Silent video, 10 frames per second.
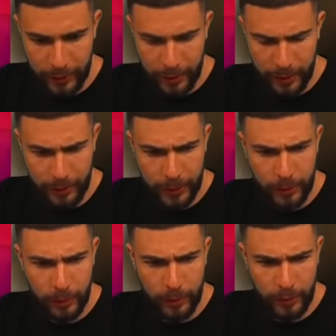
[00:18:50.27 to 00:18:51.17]
I think we did
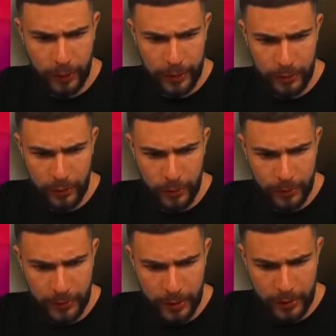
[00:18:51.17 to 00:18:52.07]
one for that stream. It
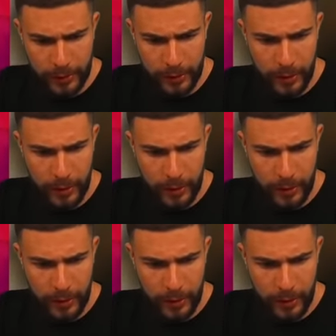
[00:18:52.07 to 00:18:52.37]
was nuts.